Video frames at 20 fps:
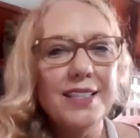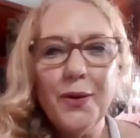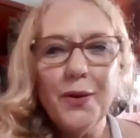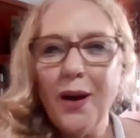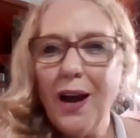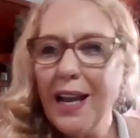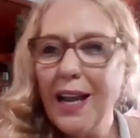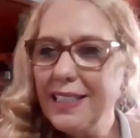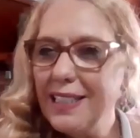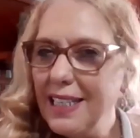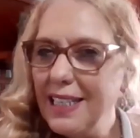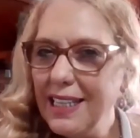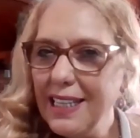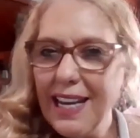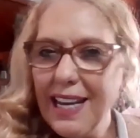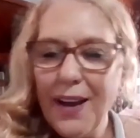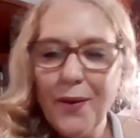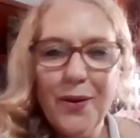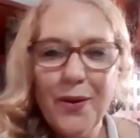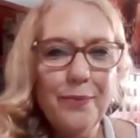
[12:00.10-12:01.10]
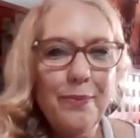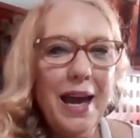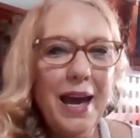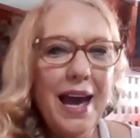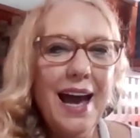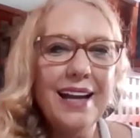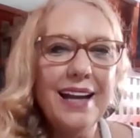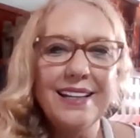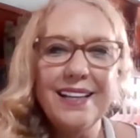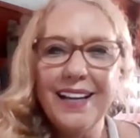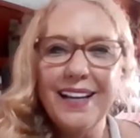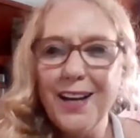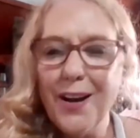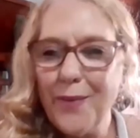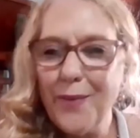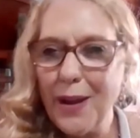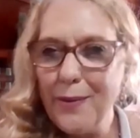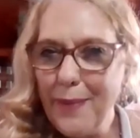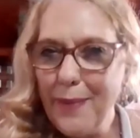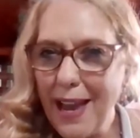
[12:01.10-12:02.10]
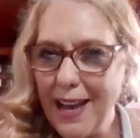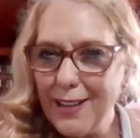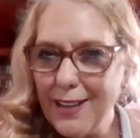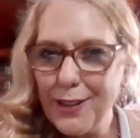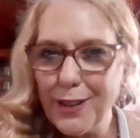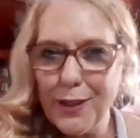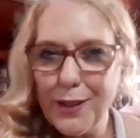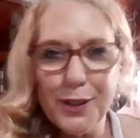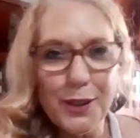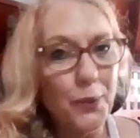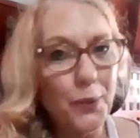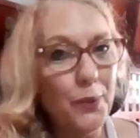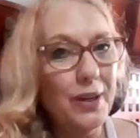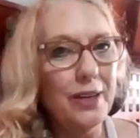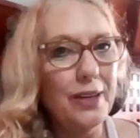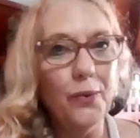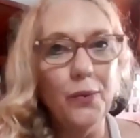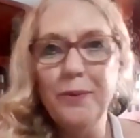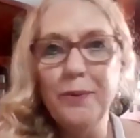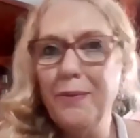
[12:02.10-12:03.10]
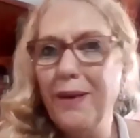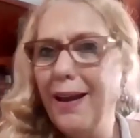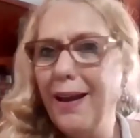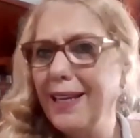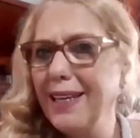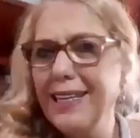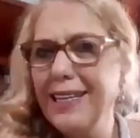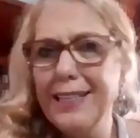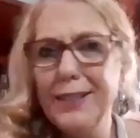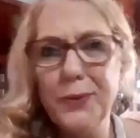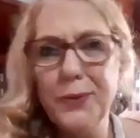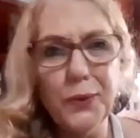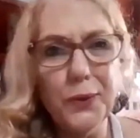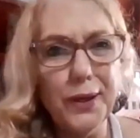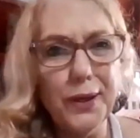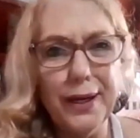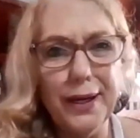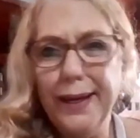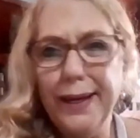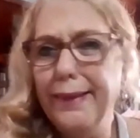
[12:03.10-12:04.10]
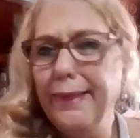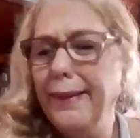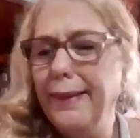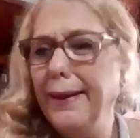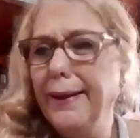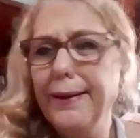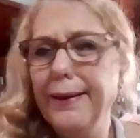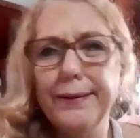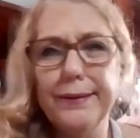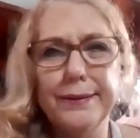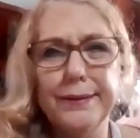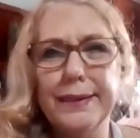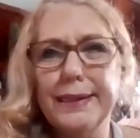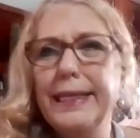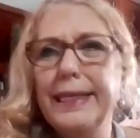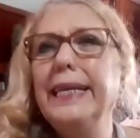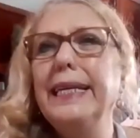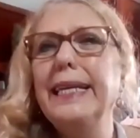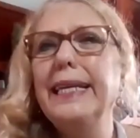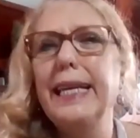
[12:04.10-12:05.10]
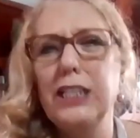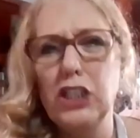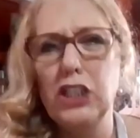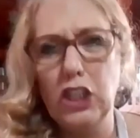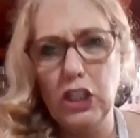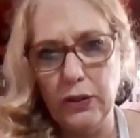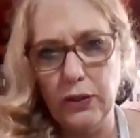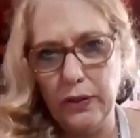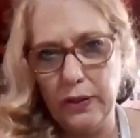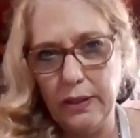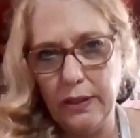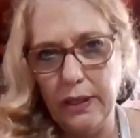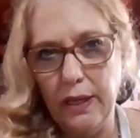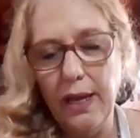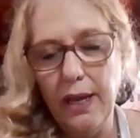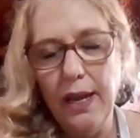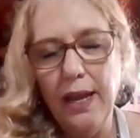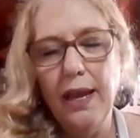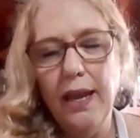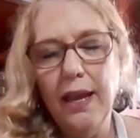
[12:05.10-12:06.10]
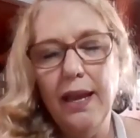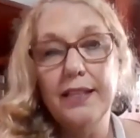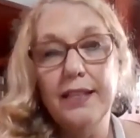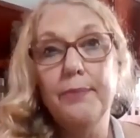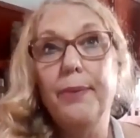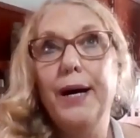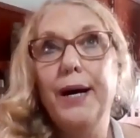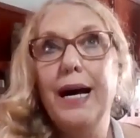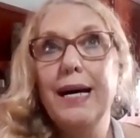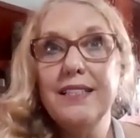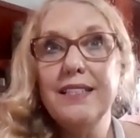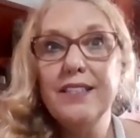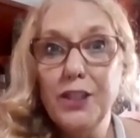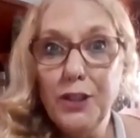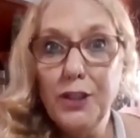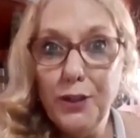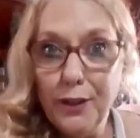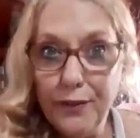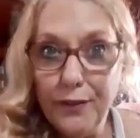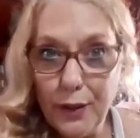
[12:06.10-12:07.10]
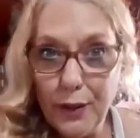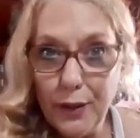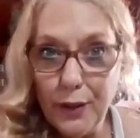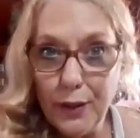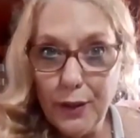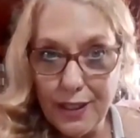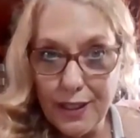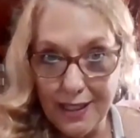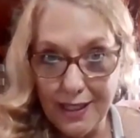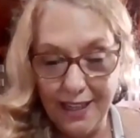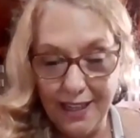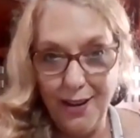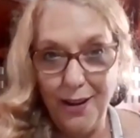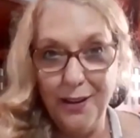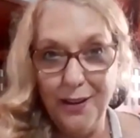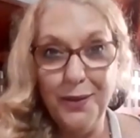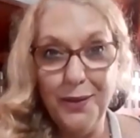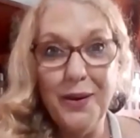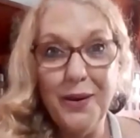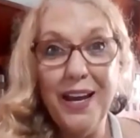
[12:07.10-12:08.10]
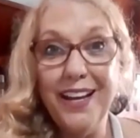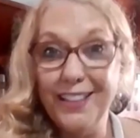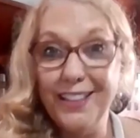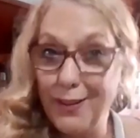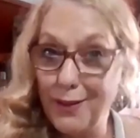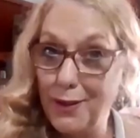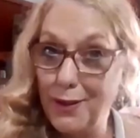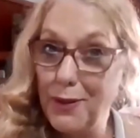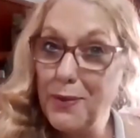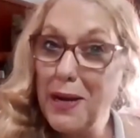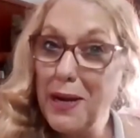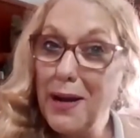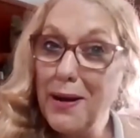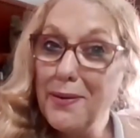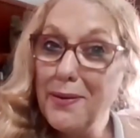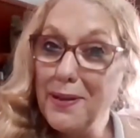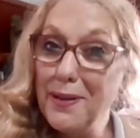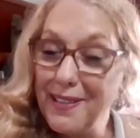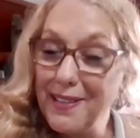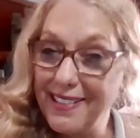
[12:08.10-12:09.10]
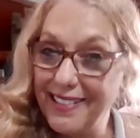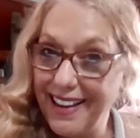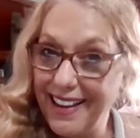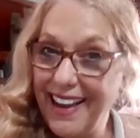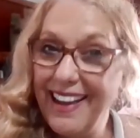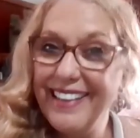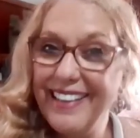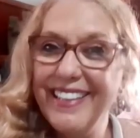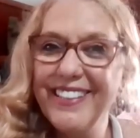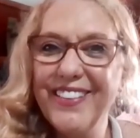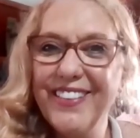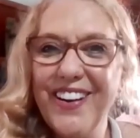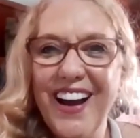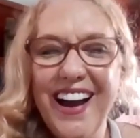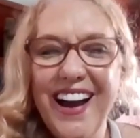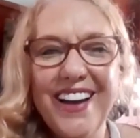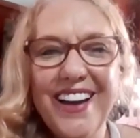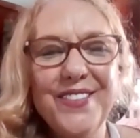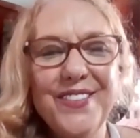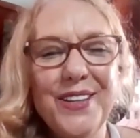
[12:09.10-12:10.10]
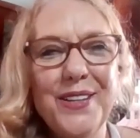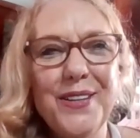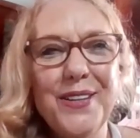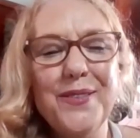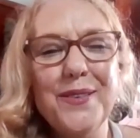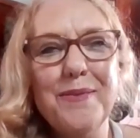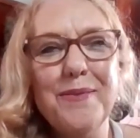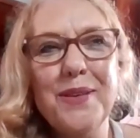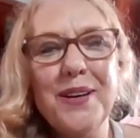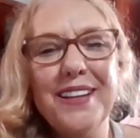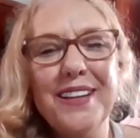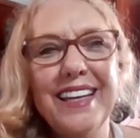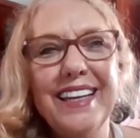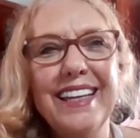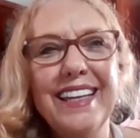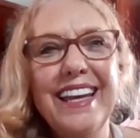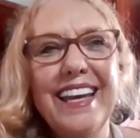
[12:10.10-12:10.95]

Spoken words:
I went back and I got my master's degree when my kids were in their teenage years to Boston University, all the way. So 2 hours I had to drive, from Portland.